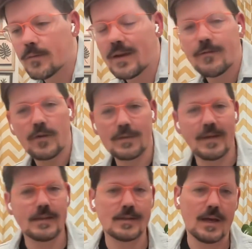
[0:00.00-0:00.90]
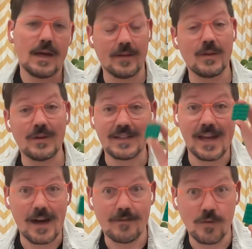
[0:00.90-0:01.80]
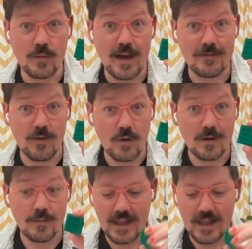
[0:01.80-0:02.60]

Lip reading: reinforcements, you could take a 4x4